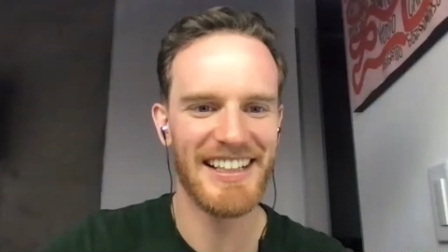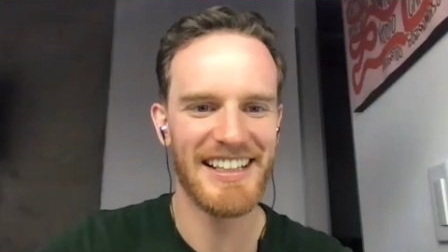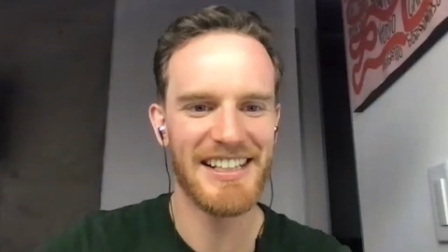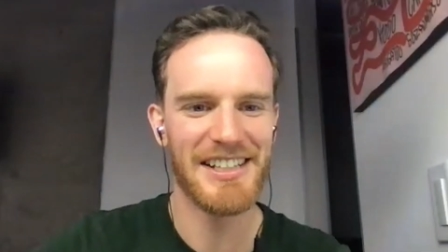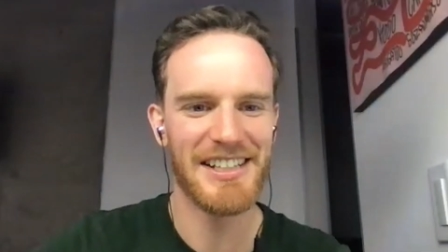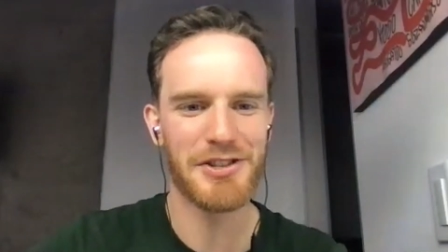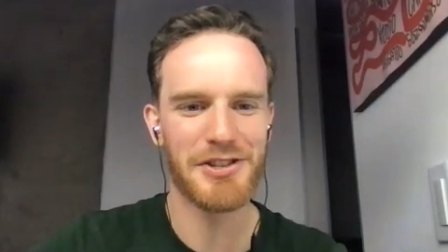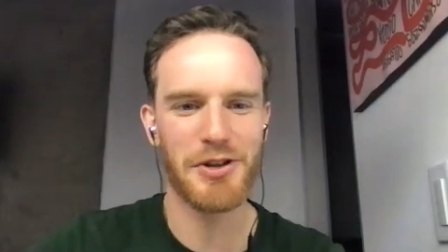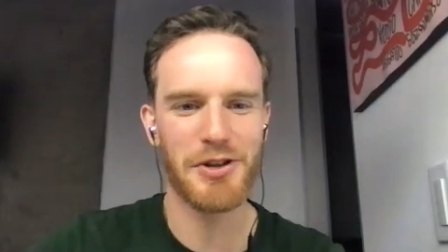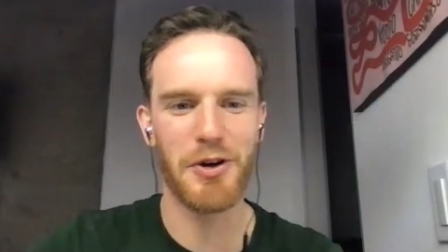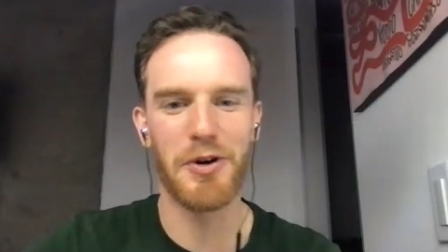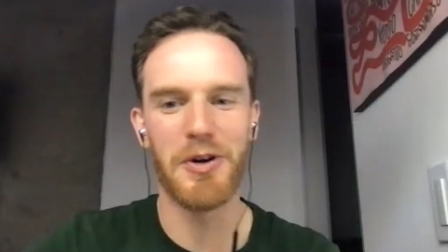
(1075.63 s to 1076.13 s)

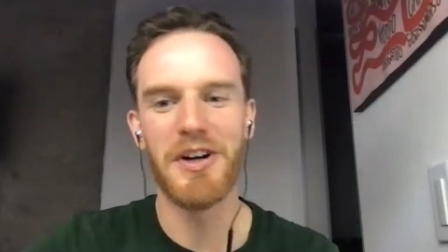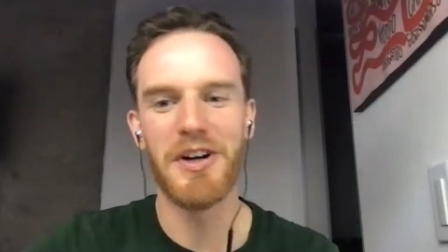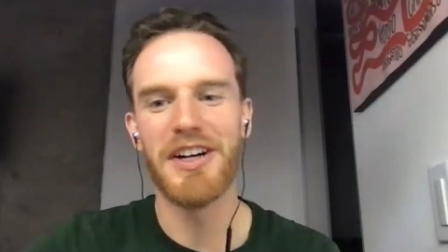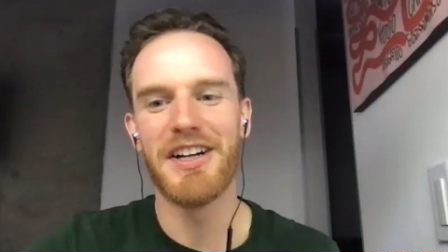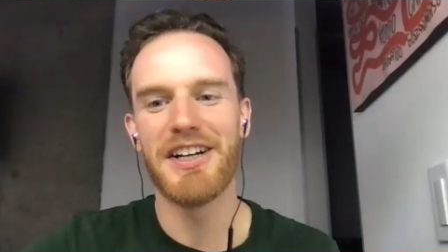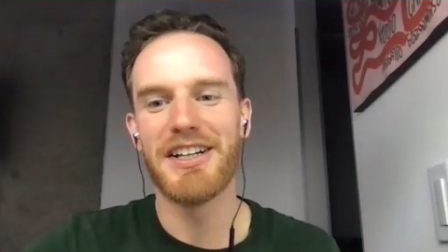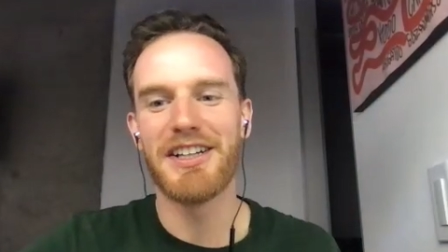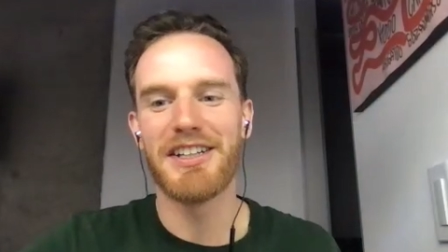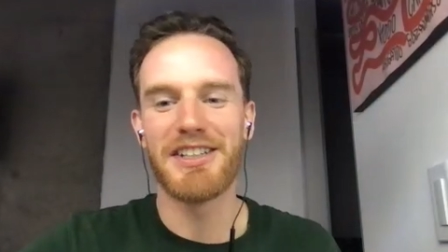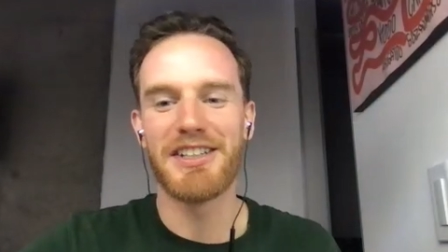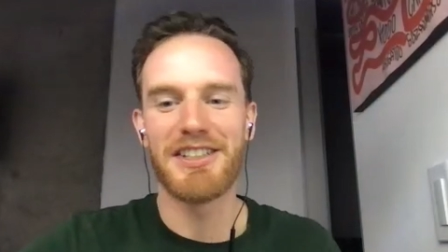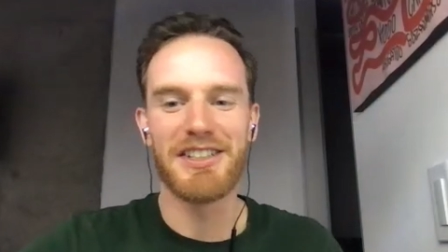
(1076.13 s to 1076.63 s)
Yes. So
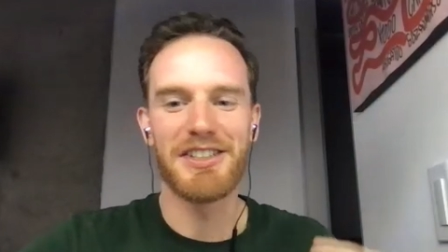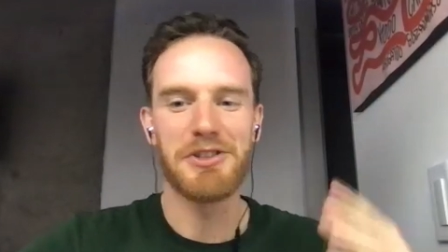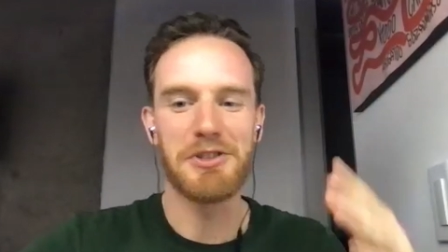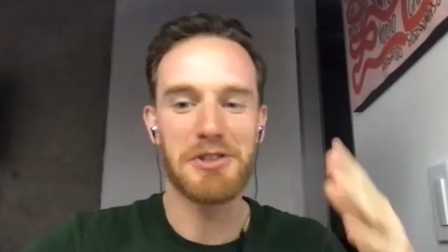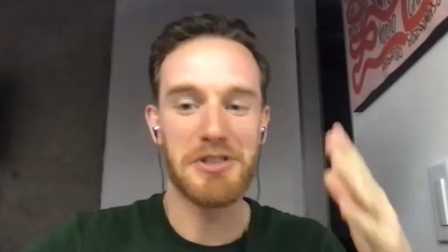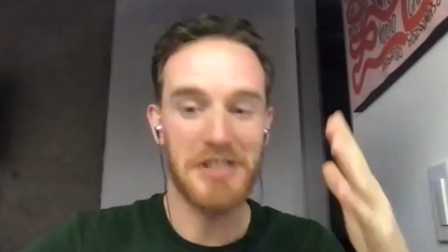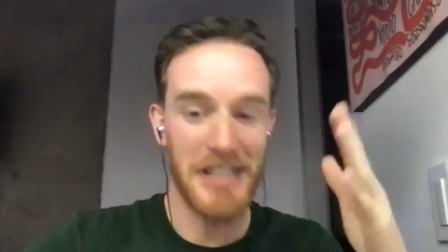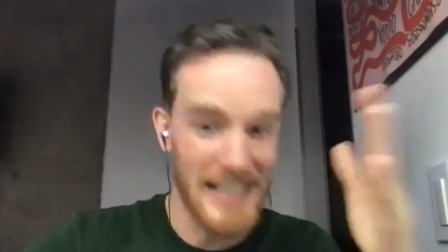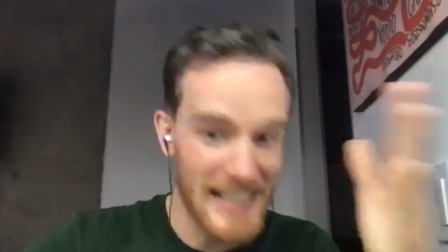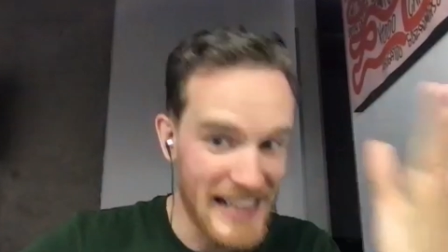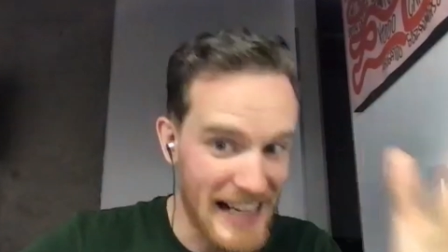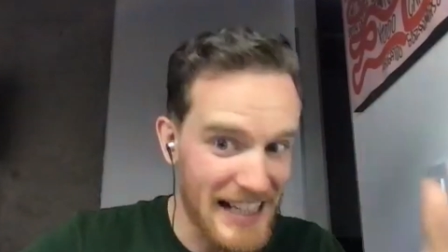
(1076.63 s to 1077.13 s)
you
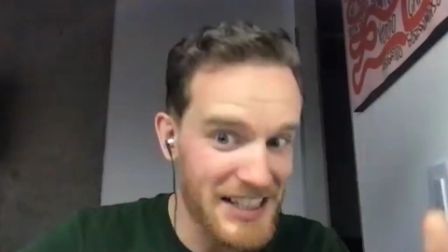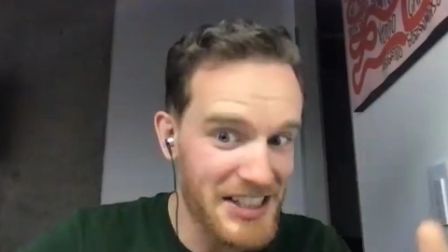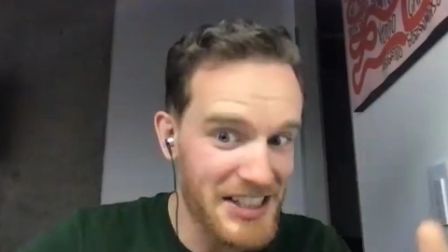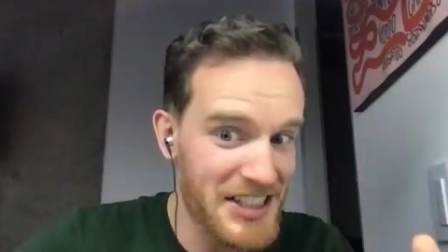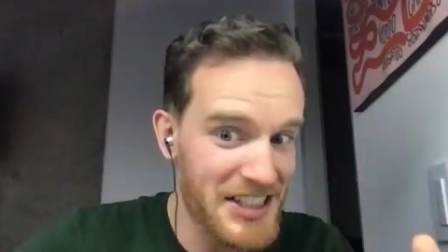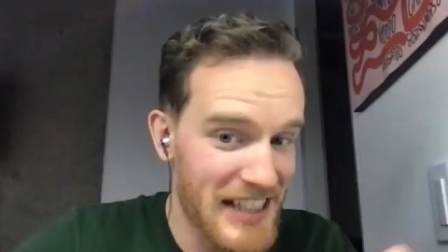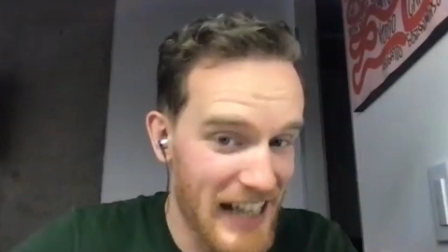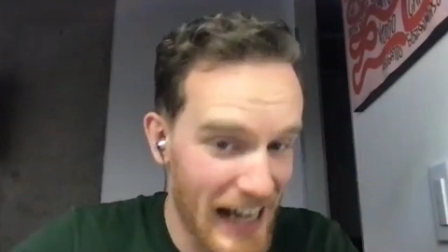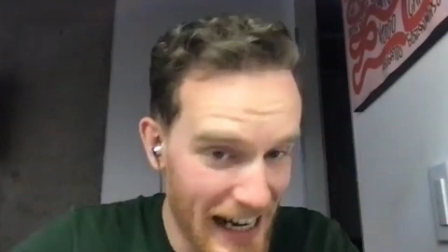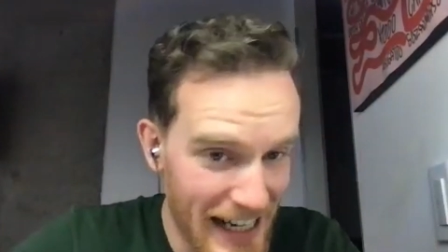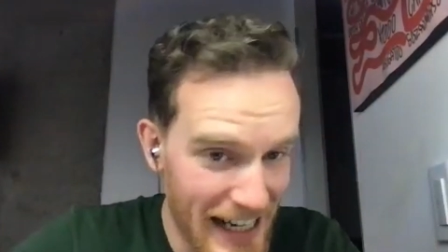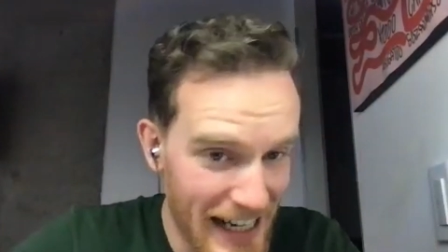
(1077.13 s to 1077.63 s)
studied
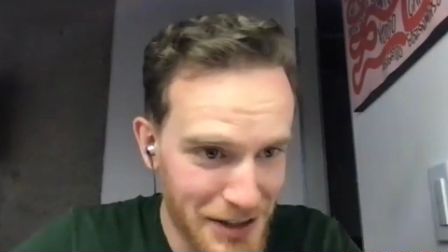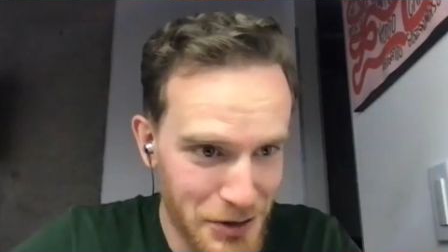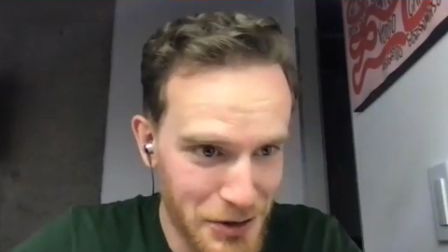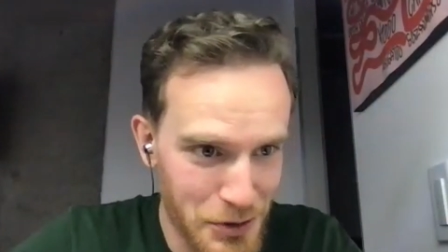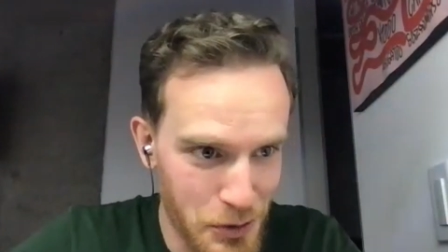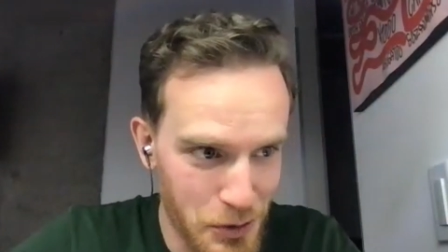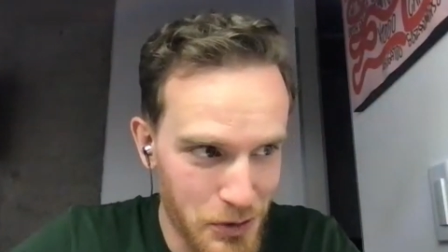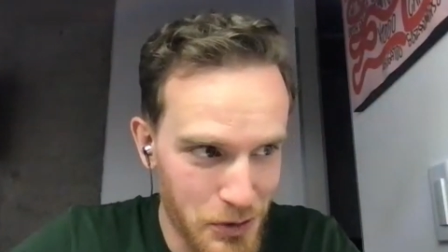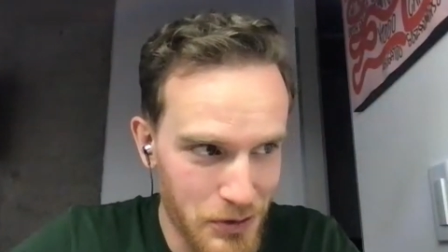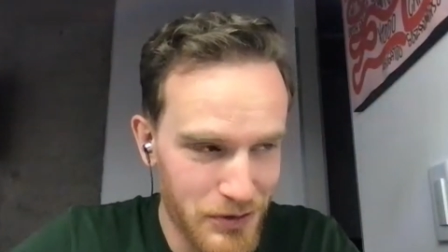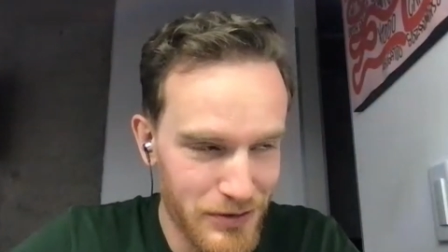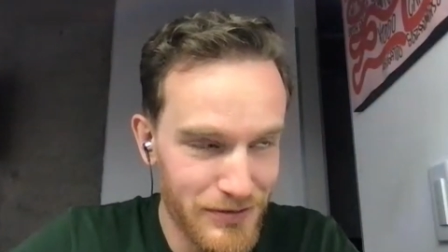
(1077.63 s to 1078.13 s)
English in high
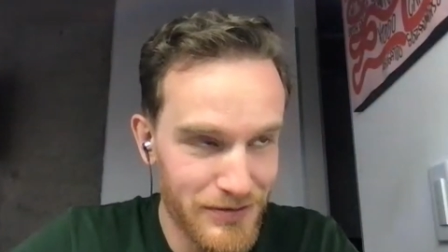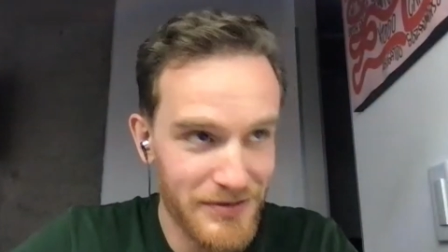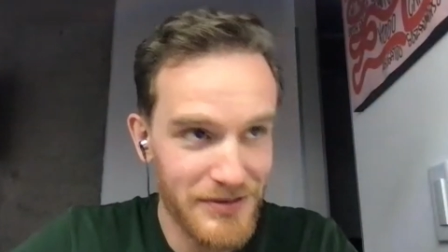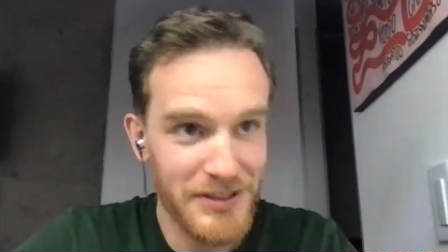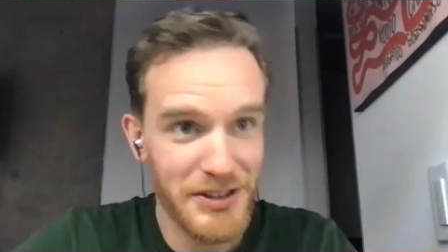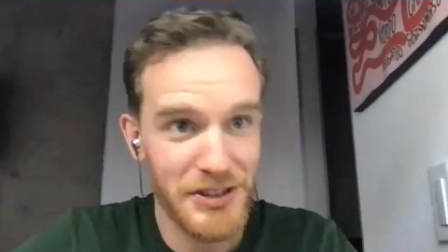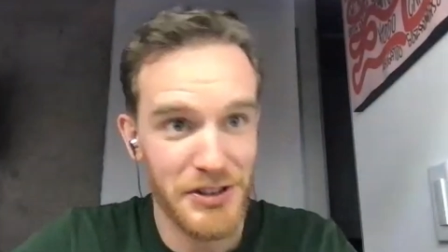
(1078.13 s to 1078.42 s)
school,